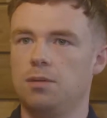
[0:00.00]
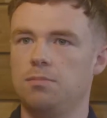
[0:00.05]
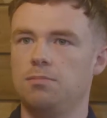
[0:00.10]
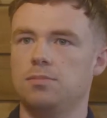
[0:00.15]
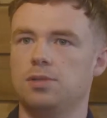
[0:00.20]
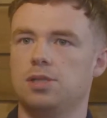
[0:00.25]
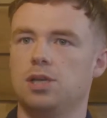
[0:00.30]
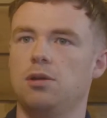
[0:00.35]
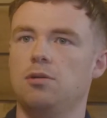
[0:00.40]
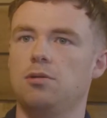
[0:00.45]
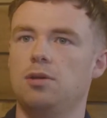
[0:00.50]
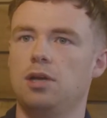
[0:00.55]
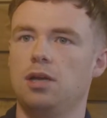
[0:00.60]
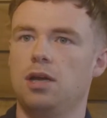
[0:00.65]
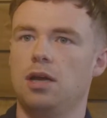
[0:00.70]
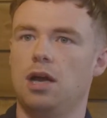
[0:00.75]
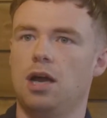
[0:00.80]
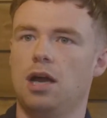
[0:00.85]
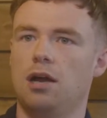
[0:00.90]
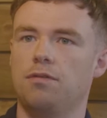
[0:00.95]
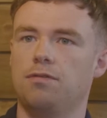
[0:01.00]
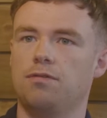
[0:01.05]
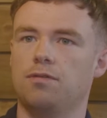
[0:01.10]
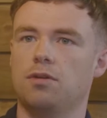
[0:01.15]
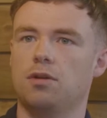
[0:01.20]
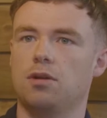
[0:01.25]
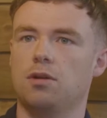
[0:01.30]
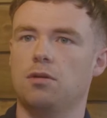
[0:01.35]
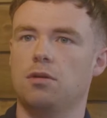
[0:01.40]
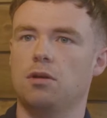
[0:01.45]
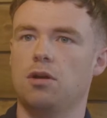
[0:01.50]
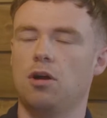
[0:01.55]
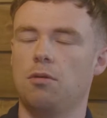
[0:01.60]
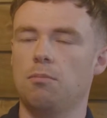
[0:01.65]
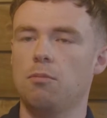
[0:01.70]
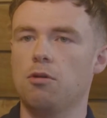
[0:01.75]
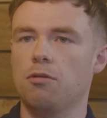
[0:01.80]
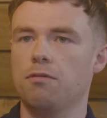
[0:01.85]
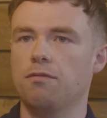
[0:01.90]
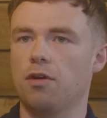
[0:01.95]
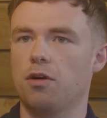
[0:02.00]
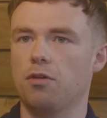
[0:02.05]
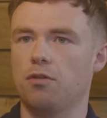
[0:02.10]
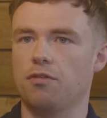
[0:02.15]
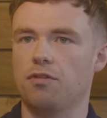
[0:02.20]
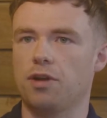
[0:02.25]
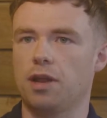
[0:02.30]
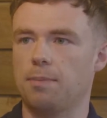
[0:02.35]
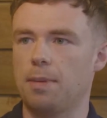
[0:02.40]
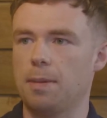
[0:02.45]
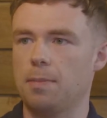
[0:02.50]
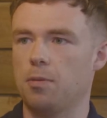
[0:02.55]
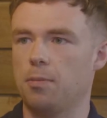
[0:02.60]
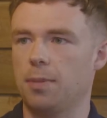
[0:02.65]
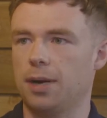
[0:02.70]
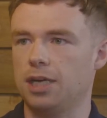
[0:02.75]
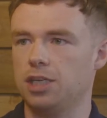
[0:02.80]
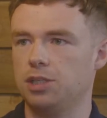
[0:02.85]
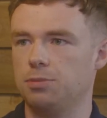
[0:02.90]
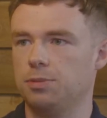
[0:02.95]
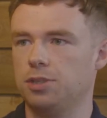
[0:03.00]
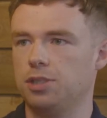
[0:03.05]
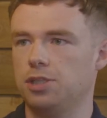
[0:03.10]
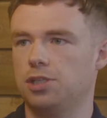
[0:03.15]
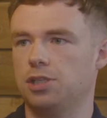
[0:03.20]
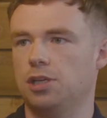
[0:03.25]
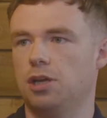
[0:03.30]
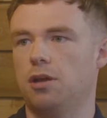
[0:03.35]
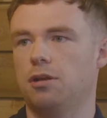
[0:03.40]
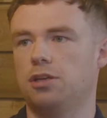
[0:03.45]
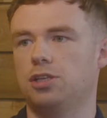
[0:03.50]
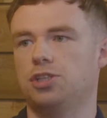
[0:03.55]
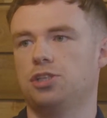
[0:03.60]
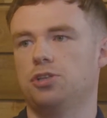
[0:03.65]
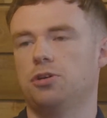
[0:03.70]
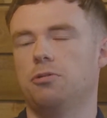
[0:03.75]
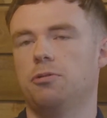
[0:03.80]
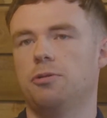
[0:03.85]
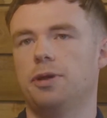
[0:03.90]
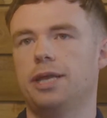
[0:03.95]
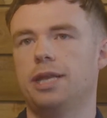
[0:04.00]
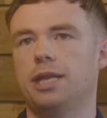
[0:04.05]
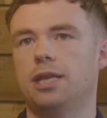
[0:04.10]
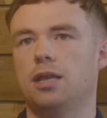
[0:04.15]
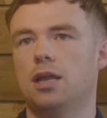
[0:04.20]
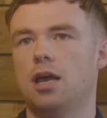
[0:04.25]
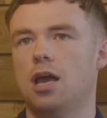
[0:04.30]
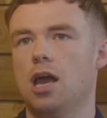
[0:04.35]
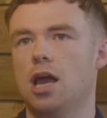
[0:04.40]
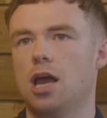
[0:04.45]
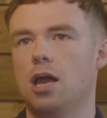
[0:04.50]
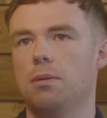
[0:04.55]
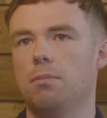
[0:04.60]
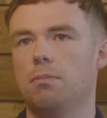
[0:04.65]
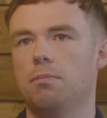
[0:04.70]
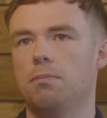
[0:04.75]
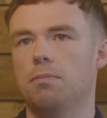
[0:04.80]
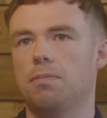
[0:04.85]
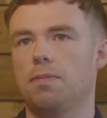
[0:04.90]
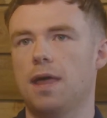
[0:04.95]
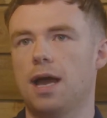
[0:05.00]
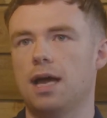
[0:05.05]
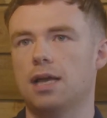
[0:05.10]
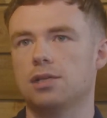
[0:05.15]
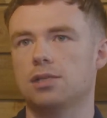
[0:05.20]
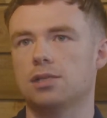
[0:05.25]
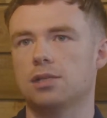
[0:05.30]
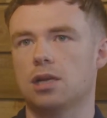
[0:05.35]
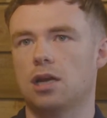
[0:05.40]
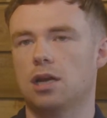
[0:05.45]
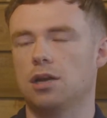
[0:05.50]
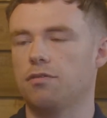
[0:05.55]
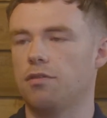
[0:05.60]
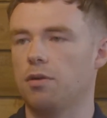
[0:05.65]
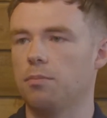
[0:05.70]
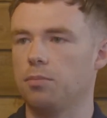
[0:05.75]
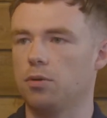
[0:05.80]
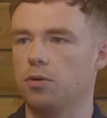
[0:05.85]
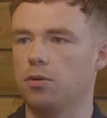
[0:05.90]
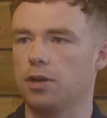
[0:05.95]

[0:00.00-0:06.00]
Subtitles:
So I've got more involved with like people management, so ensuring that's kind of on board